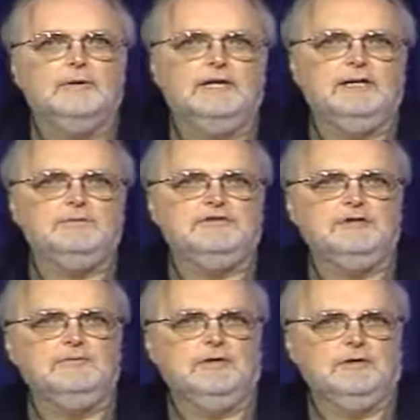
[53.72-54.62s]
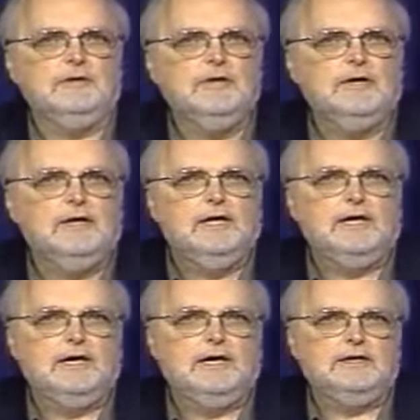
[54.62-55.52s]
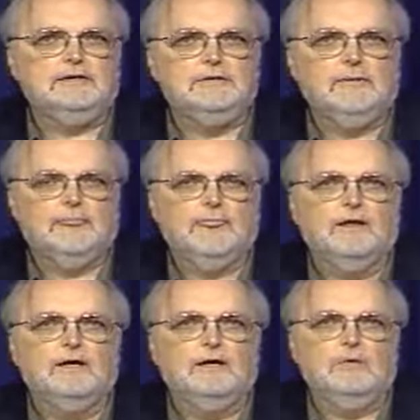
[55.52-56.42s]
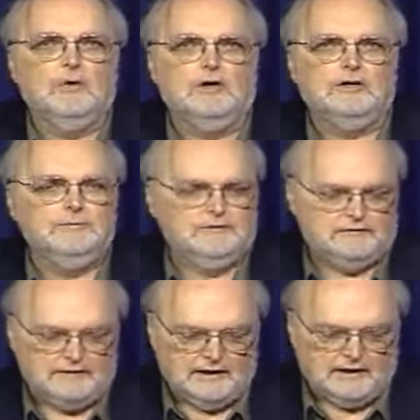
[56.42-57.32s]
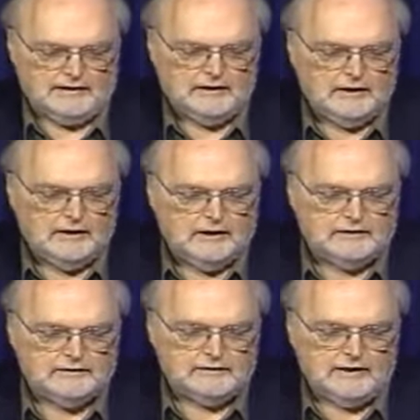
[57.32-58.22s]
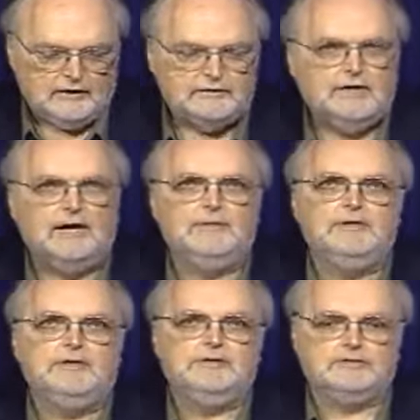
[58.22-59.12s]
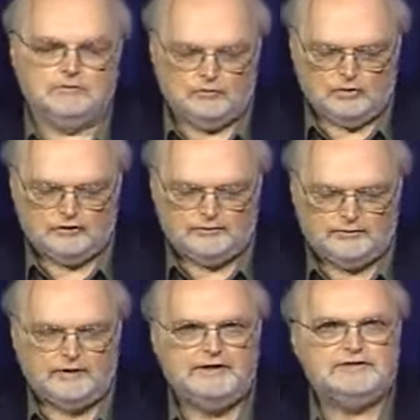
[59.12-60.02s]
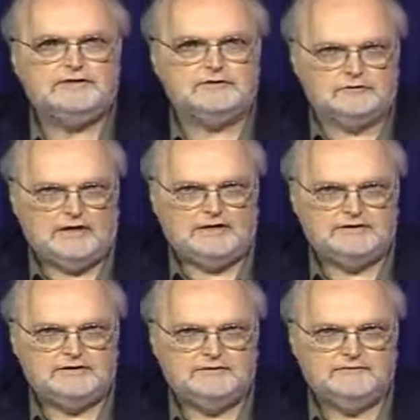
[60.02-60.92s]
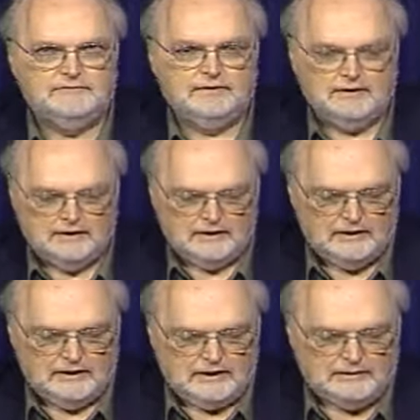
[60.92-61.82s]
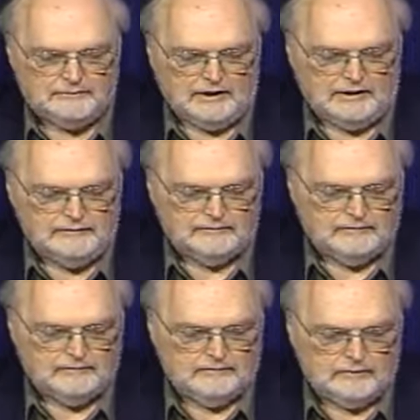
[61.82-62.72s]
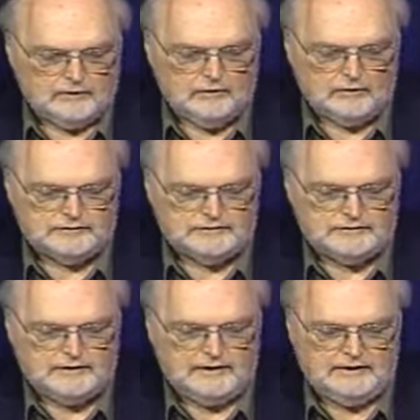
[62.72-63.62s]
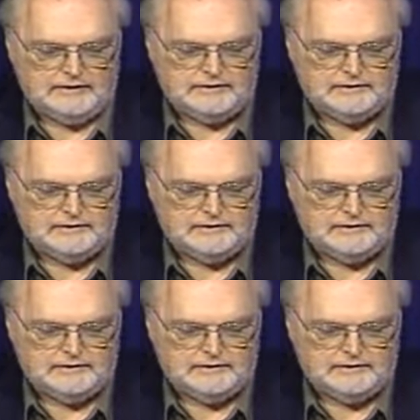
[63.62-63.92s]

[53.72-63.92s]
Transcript: My name is Jim Miller and welcome you today. Today our topic is workplace stress. And my co-host today is